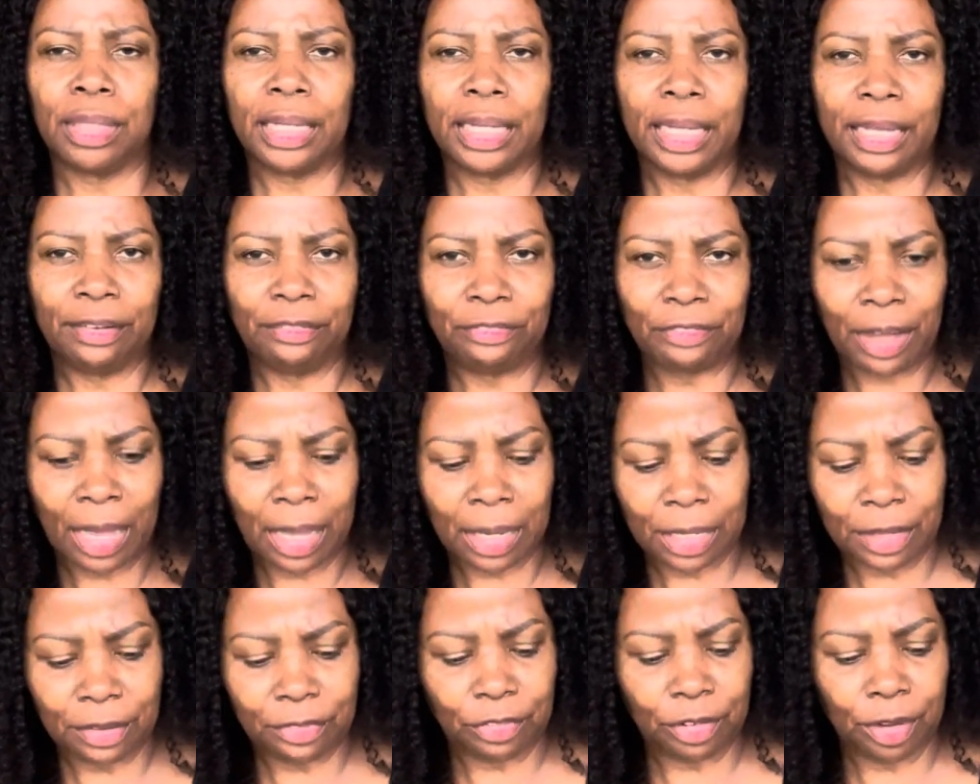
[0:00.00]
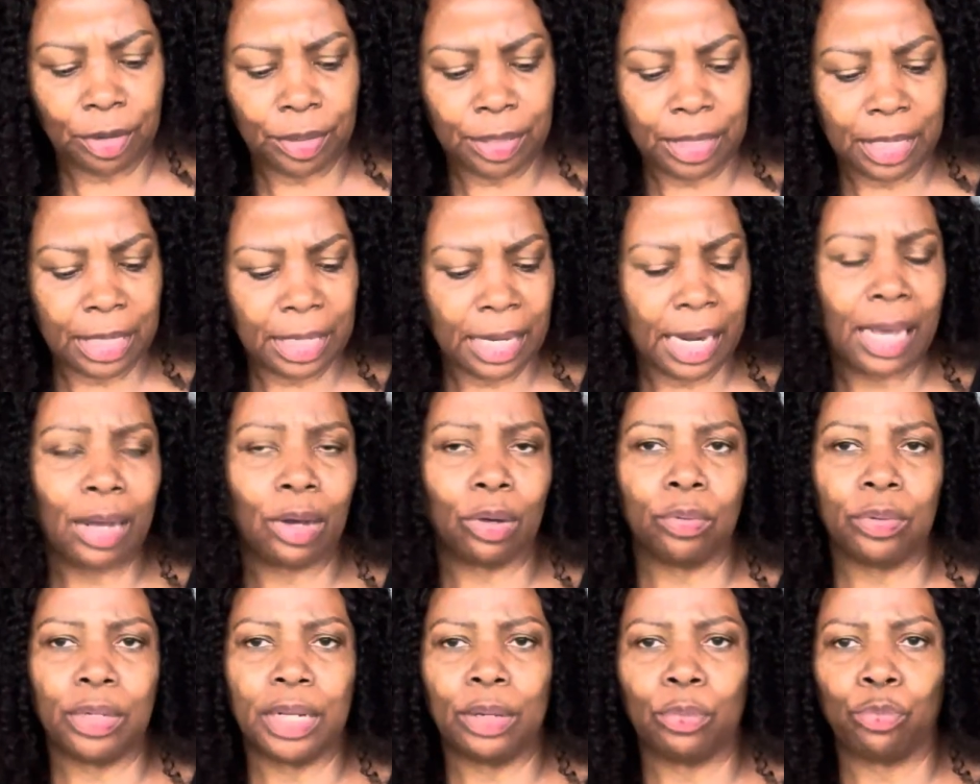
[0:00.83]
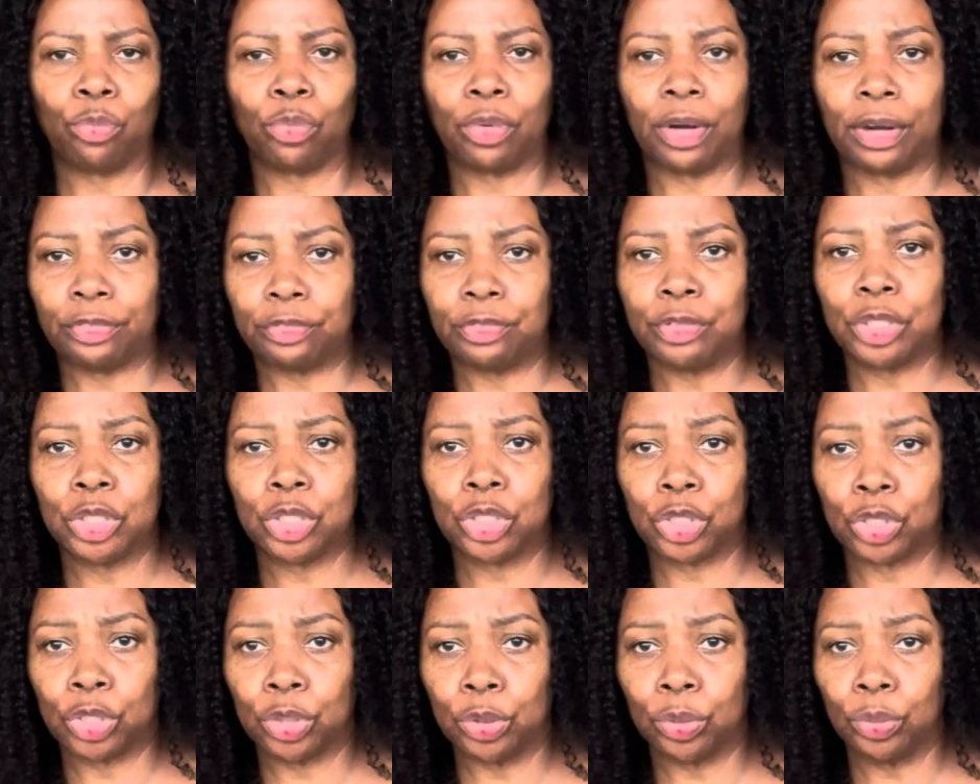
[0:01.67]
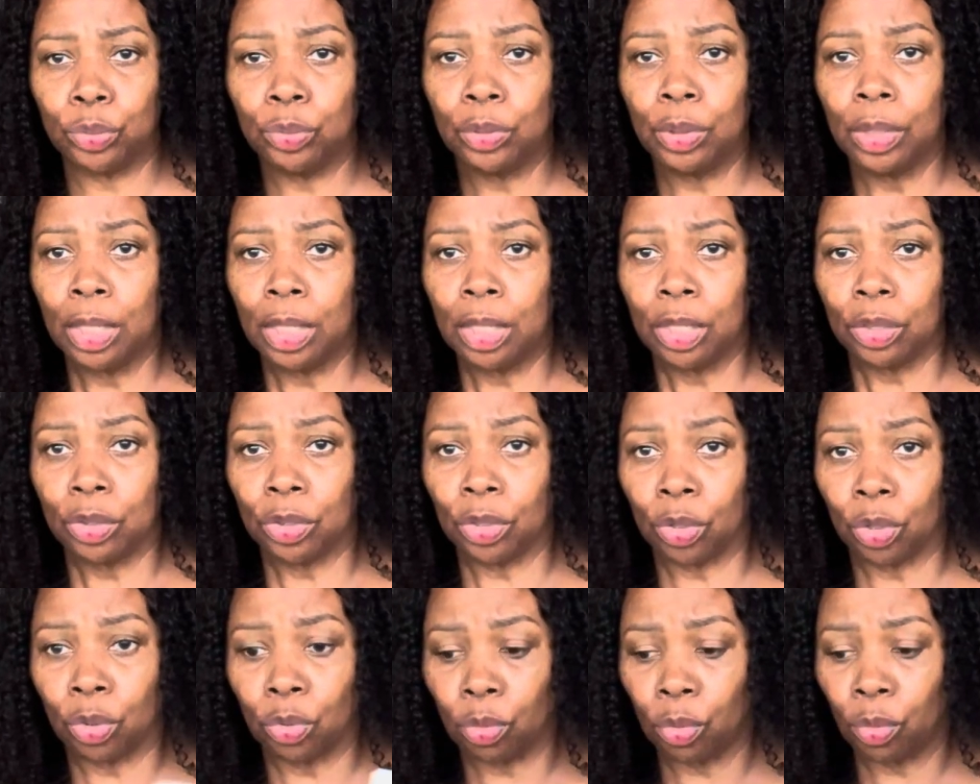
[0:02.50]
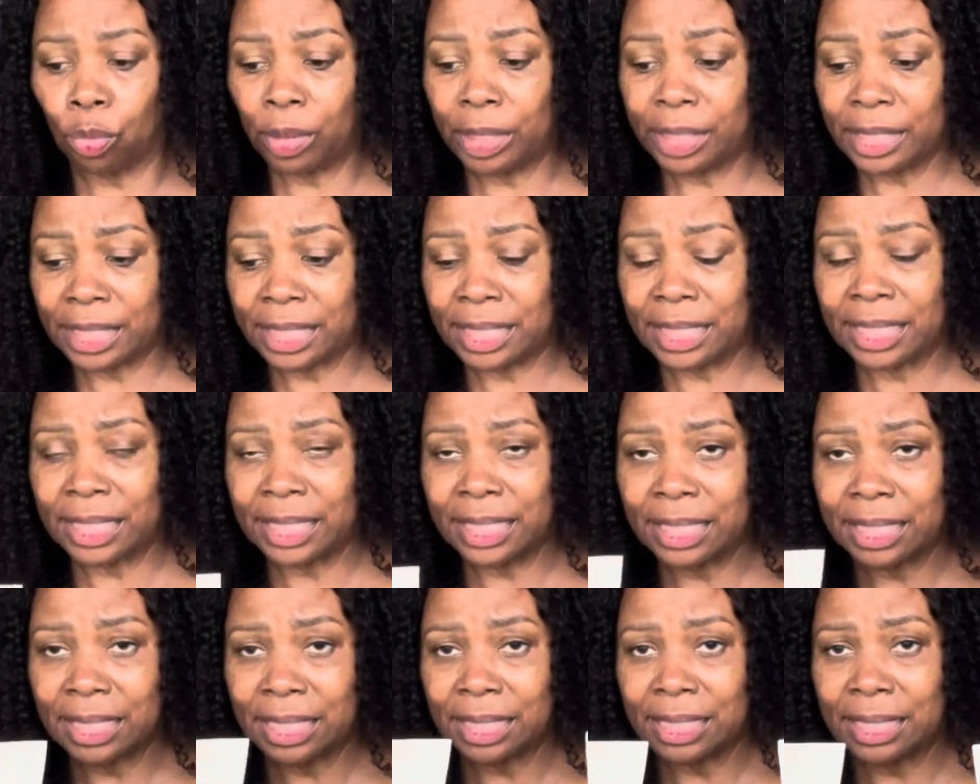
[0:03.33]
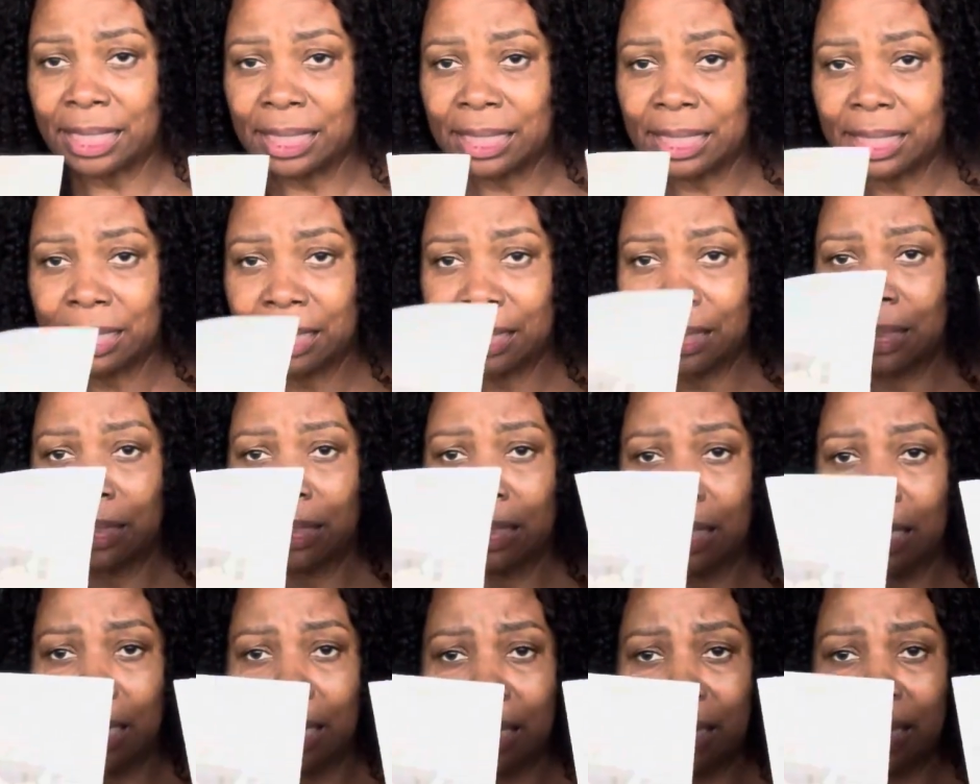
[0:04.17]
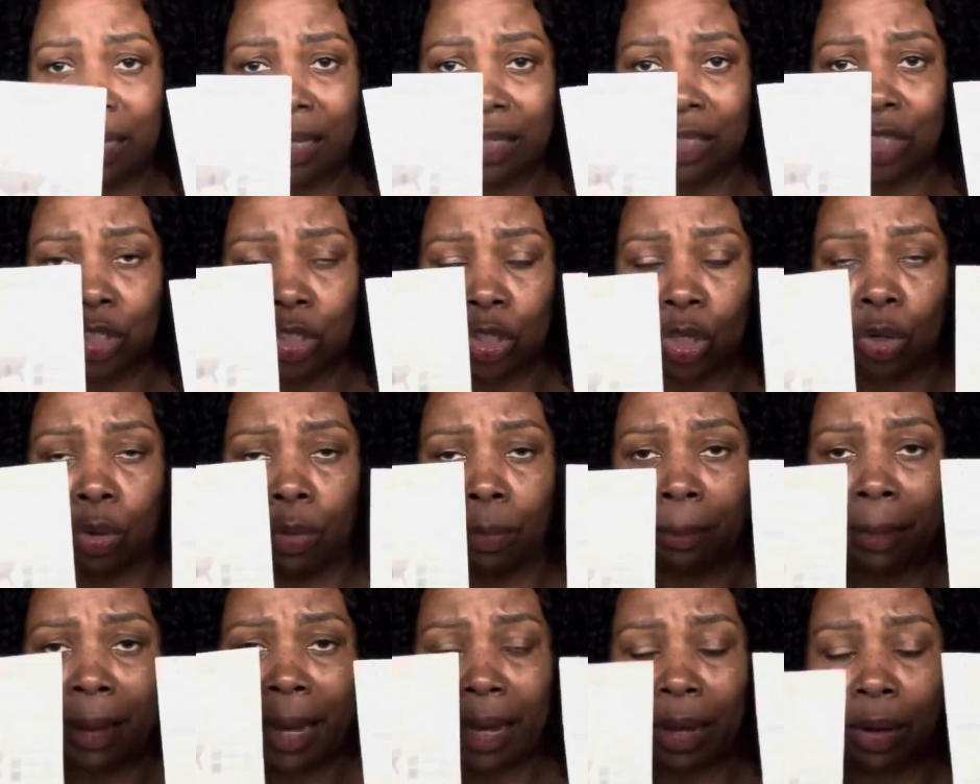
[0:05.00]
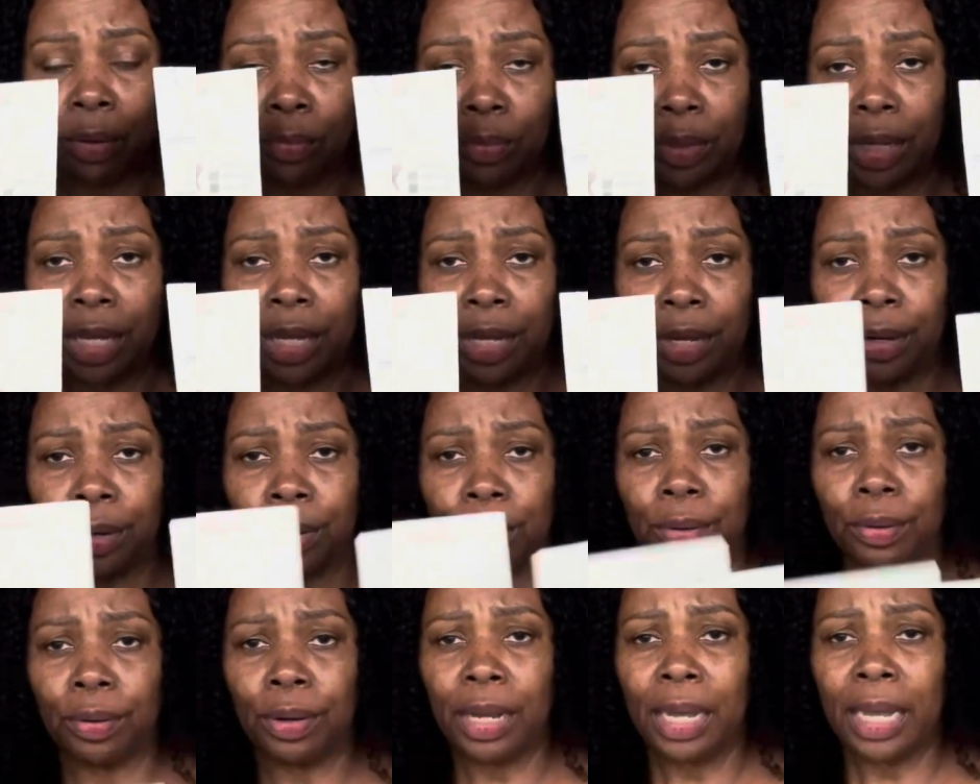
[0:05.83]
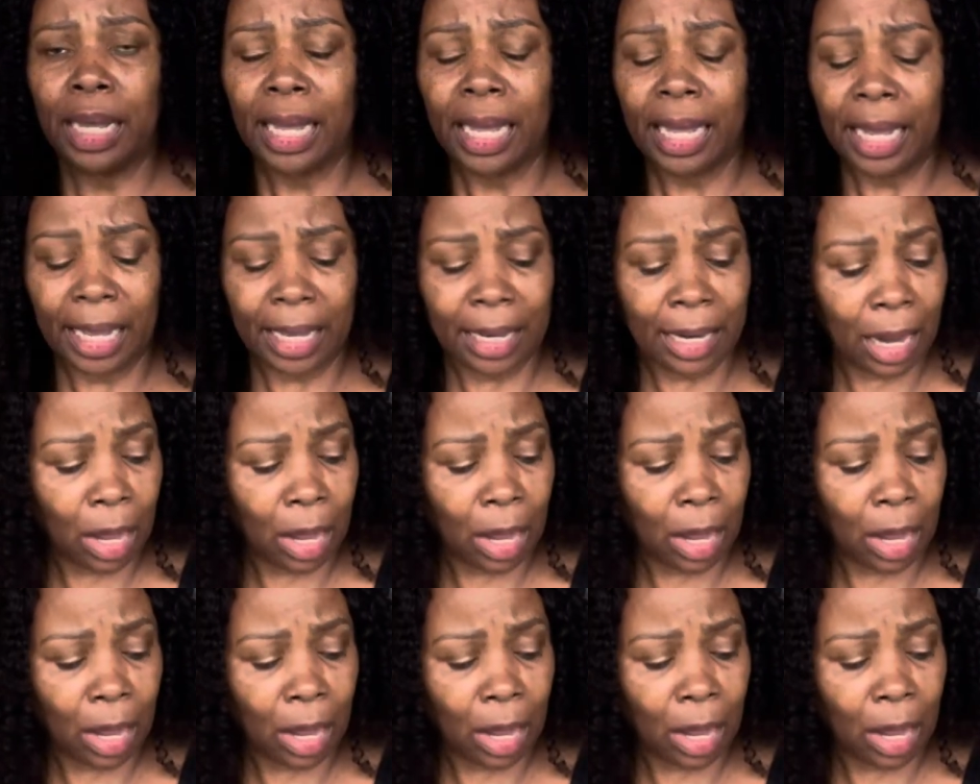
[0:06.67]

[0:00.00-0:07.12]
he finally figured it out in reference to the growing seasons that's shown back on here, and